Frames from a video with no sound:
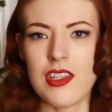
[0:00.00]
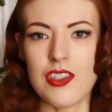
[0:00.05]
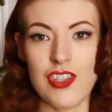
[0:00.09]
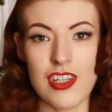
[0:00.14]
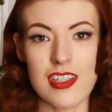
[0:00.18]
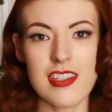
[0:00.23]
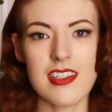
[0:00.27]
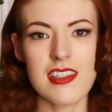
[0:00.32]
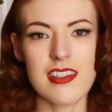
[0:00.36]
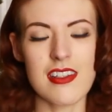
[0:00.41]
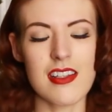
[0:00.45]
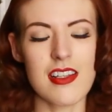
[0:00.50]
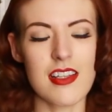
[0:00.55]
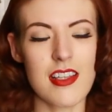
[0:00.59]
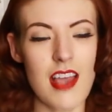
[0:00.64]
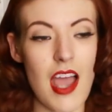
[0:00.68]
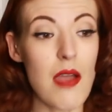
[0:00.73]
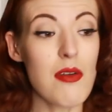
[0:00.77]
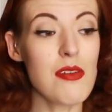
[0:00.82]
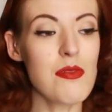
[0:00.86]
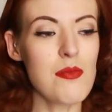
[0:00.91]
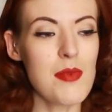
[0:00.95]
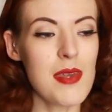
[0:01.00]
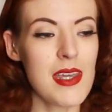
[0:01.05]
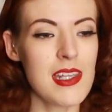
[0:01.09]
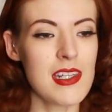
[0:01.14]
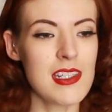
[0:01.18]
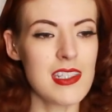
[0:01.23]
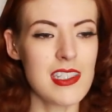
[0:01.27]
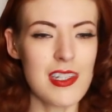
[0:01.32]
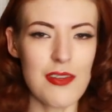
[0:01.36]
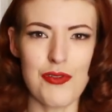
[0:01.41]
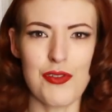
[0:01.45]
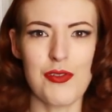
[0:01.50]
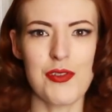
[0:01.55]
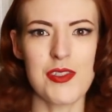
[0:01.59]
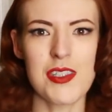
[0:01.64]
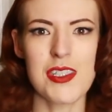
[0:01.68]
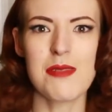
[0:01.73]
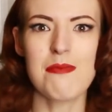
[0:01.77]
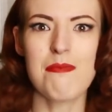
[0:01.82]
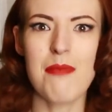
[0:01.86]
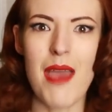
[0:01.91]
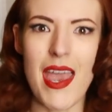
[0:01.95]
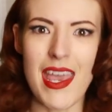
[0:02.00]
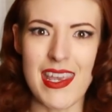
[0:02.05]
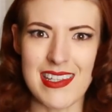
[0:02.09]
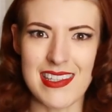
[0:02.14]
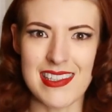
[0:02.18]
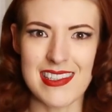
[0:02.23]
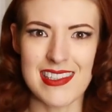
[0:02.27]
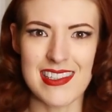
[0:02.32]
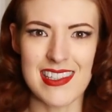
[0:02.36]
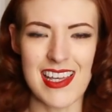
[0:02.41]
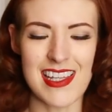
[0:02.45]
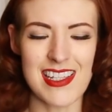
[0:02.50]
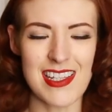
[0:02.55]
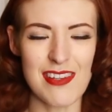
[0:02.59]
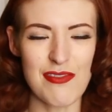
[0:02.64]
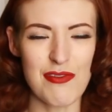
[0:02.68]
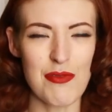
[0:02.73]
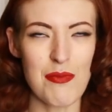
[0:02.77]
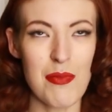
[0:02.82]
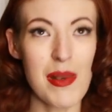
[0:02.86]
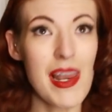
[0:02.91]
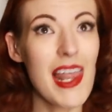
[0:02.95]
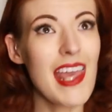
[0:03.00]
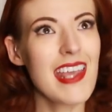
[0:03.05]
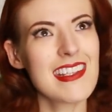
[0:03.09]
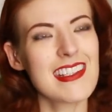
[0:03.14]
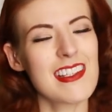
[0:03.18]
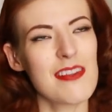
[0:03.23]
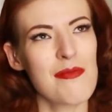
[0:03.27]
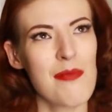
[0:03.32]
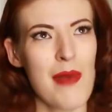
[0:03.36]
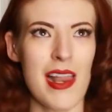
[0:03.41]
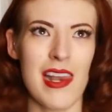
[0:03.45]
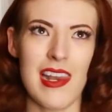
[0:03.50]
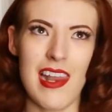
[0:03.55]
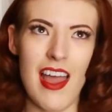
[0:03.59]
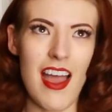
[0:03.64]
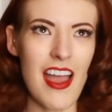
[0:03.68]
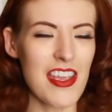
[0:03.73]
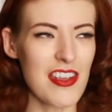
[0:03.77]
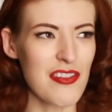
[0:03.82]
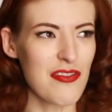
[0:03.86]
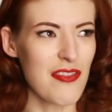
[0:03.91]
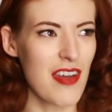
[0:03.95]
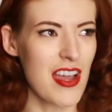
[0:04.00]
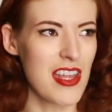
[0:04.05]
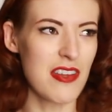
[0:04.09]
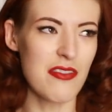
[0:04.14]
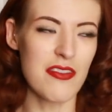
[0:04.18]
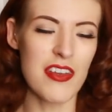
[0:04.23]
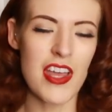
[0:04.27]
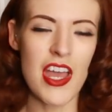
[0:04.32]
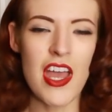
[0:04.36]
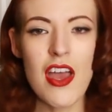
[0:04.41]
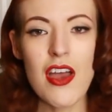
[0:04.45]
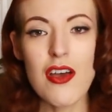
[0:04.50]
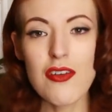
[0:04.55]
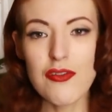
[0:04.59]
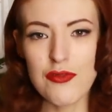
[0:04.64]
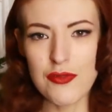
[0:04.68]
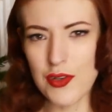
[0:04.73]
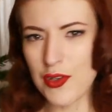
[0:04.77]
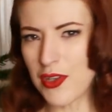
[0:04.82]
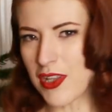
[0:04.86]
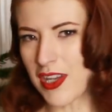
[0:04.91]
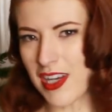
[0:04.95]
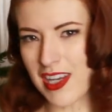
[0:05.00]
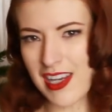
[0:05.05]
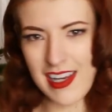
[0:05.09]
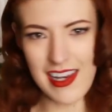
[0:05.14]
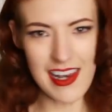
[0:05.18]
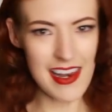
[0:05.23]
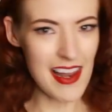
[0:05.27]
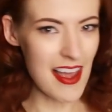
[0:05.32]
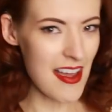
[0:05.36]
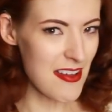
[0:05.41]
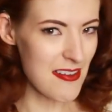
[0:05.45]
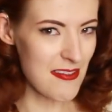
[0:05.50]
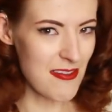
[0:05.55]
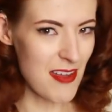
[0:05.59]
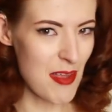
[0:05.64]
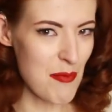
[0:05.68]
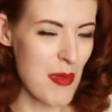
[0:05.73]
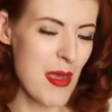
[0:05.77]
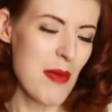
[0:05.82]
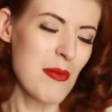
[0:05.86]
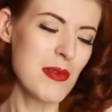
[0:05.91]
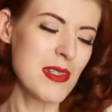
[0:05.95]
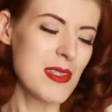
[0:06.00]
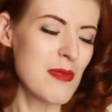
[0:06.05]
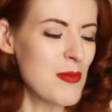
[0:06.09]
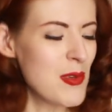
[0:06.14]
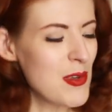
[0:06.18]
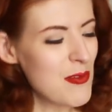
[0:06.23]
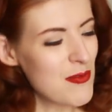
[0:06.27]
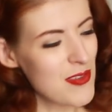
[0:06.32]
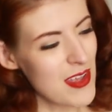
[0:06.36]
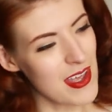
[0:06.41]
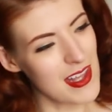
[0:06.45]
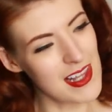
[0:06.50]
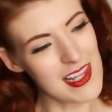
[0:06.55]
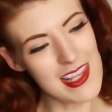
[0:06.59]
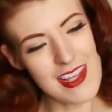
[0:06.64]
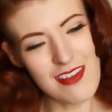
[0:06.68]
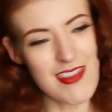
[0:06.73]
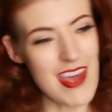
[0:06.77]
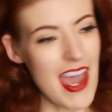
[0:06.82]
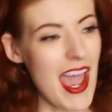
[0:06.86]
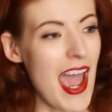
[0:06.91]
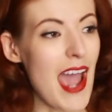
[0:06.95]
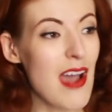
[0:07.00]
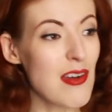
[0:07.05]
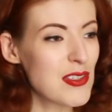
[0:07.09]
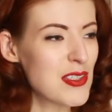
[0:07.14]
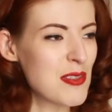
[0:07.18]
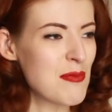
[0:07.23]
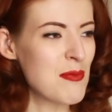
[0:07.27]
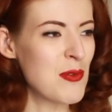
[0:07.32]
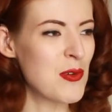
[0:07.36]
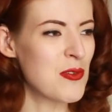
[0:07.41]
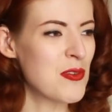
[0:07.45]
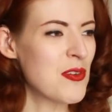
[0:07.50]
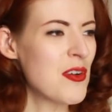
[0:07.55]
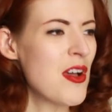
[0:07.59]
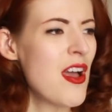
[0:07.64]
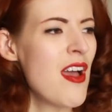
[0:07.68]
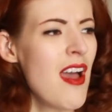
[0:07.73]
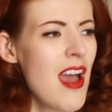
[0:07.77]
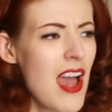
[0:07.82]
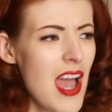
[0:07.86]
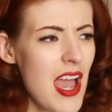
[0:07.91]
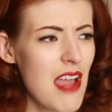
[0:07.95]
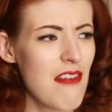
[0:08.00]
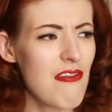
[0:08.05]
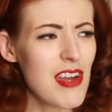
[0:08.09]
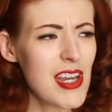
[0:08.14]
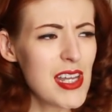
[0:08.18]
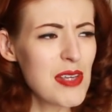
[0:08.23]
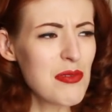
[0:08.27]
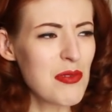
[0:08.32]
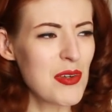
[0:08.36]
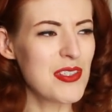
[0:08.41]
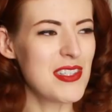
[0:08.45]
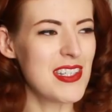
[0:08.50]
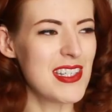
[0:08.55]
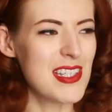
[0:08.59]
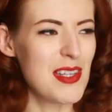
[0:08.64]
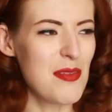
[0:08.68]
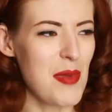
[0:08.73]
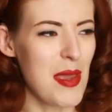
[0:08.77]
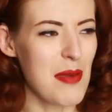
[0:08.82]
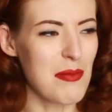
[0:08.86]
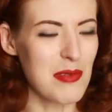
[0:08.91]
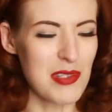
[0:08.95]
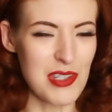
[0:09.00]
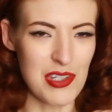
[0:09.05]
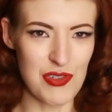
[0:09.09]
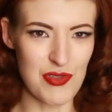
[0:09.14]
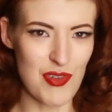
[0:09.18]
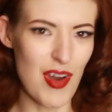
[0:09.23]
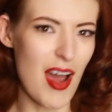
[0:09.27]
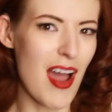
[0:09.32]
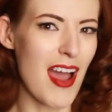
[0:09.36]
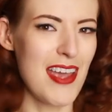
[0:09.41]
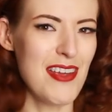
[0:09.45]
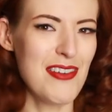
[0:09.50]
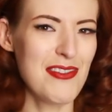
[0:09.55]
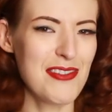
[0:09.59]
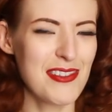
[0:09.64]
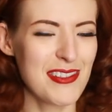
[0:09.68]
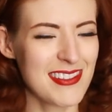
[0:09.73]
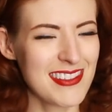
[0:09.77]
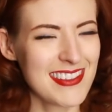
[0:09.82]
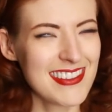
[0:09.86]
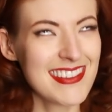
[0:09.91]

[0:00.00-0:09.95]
just that I would be in a different space, a different place in my life. I'd have fallen in love. I'd be able to move, leave the house more. I really wanted to be able to drive.